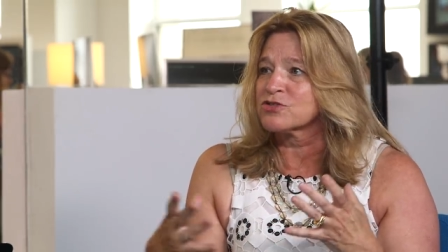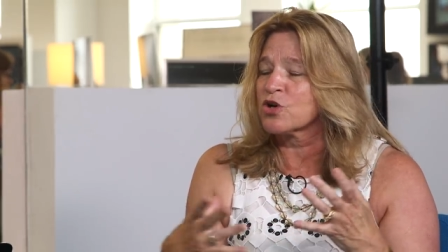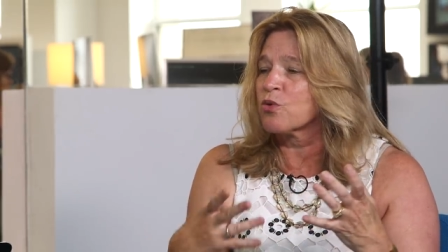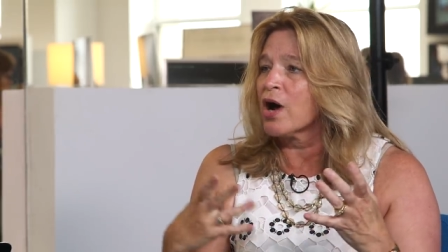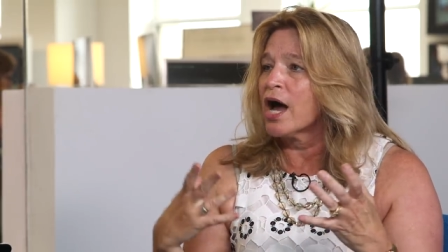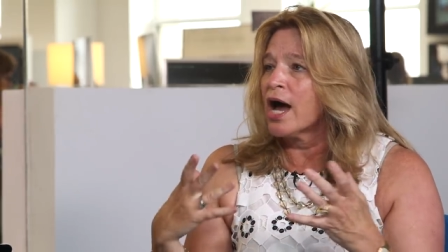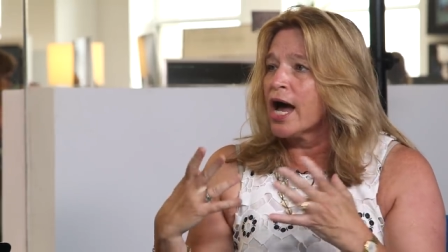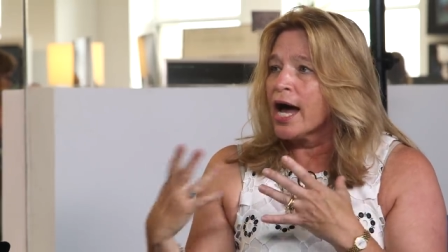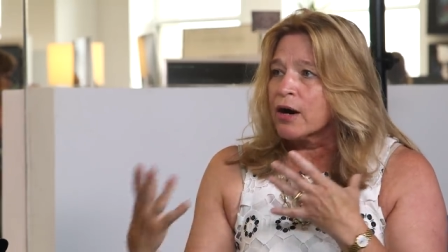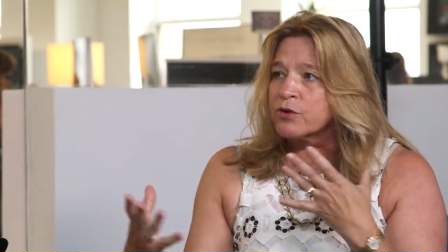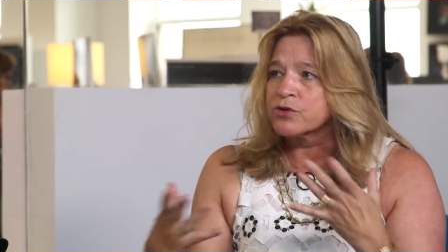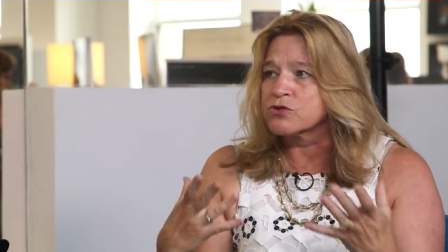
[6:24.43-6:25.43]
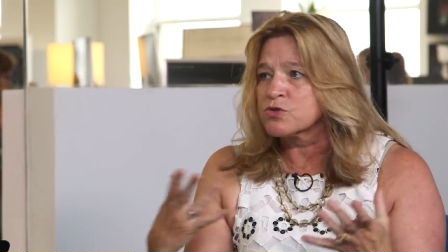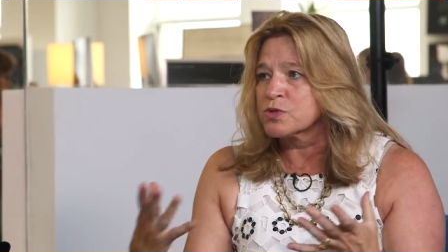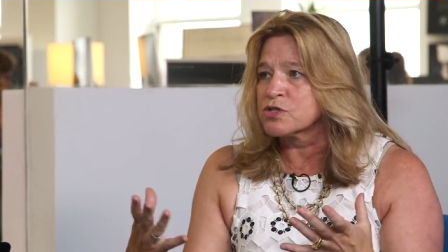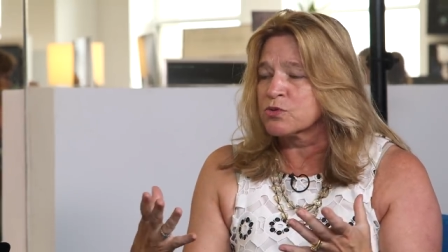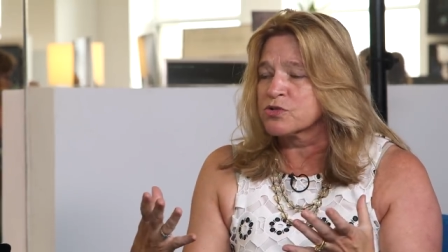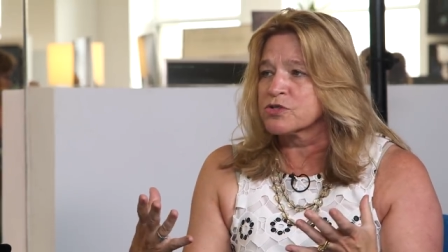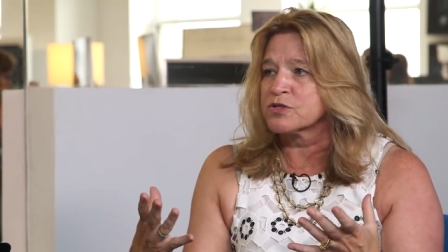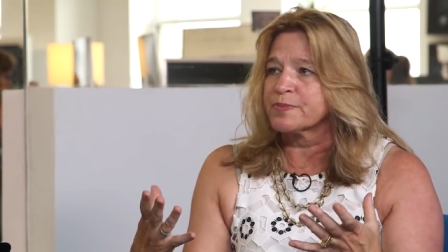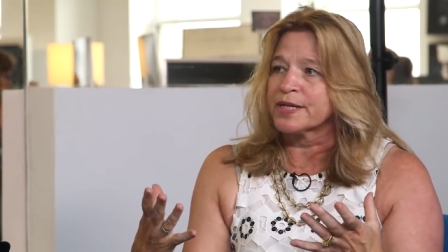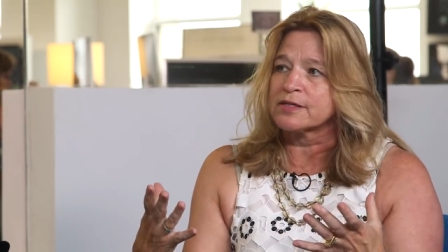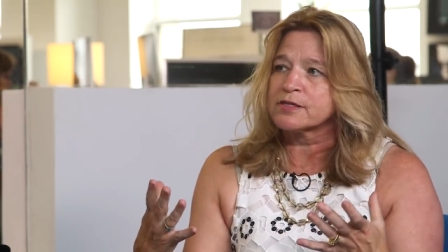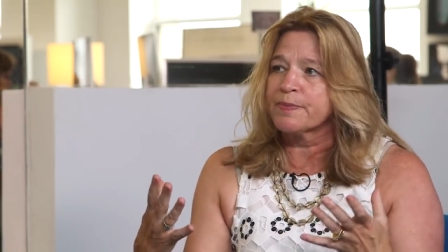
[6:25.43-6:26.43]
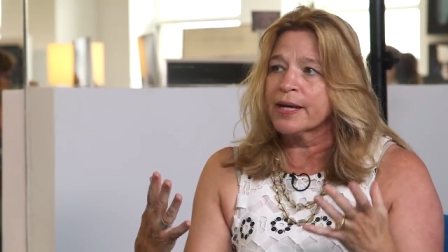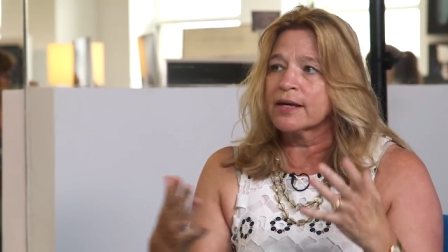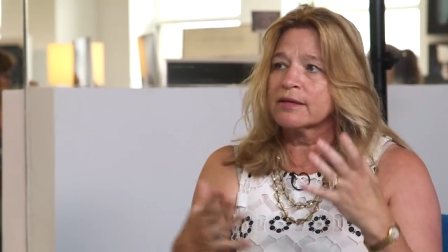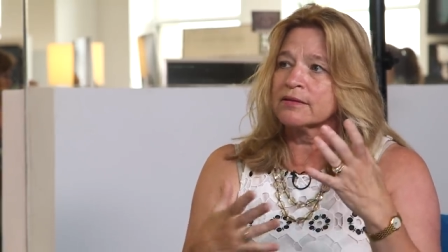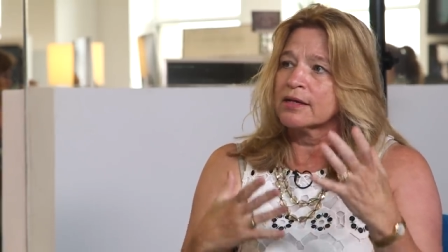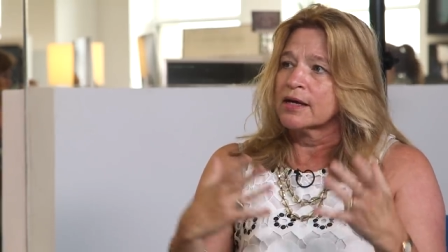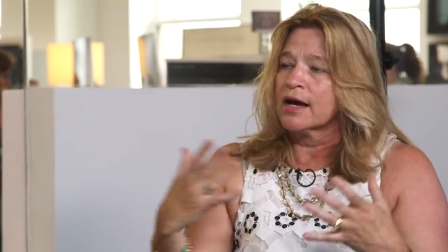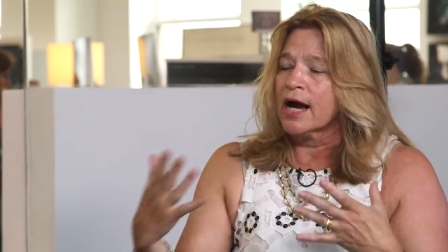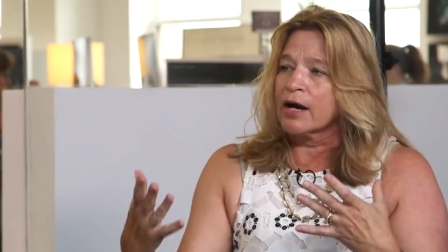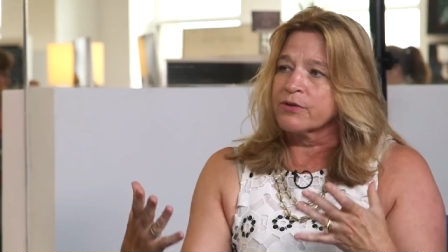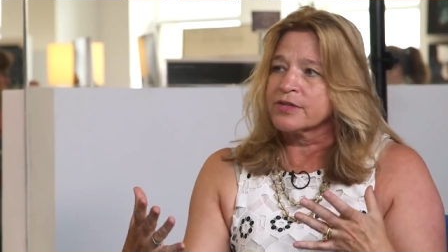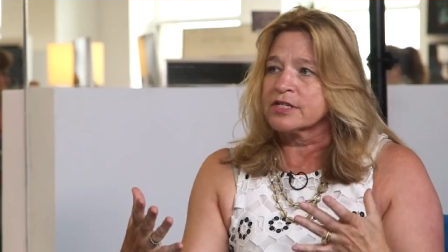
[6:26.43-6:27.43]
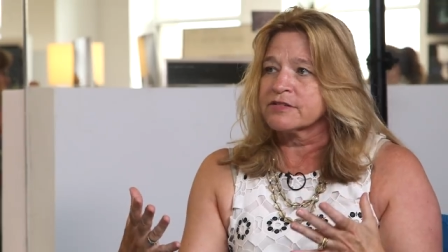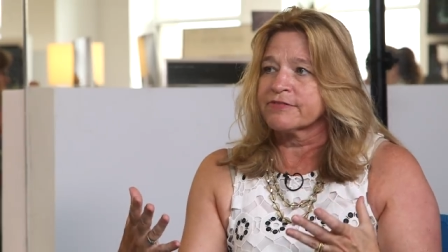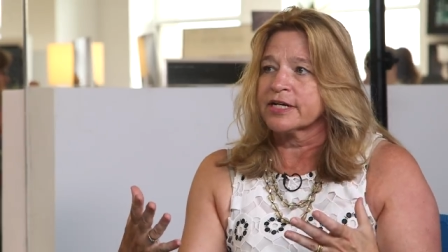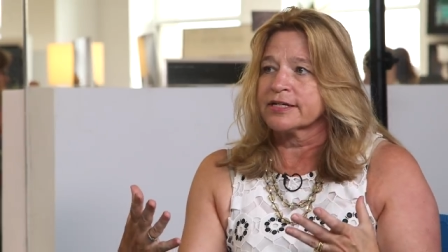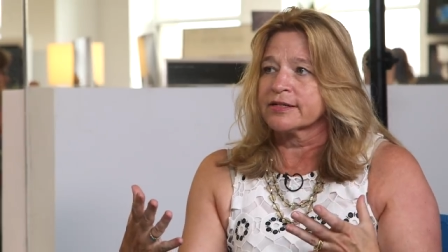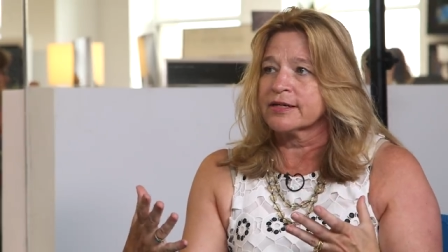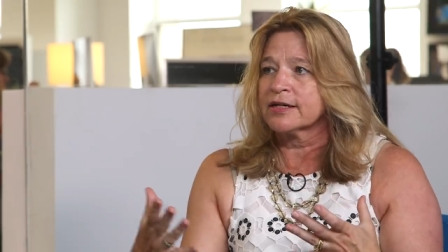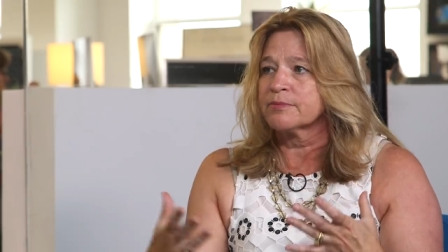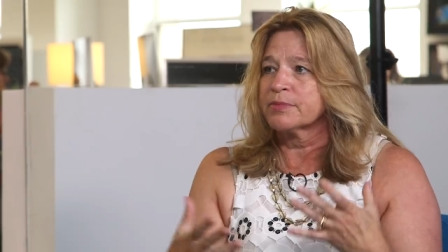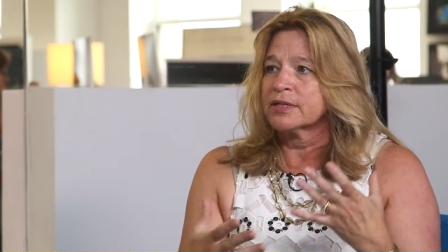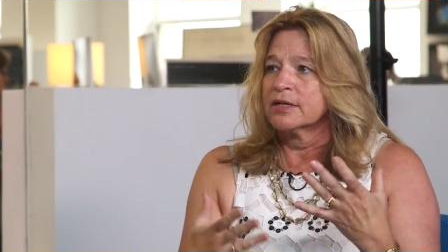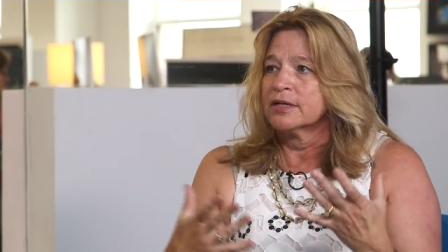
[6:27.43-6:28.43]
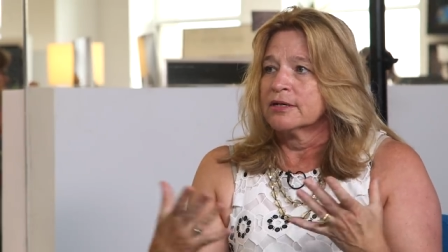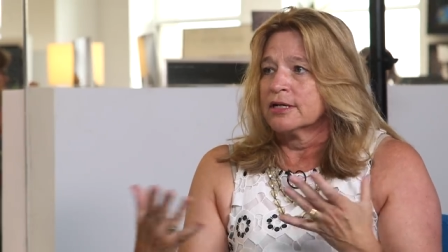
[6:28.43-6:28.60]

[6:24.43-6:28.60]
Mm. So how are those resources being spent? How are they divided up?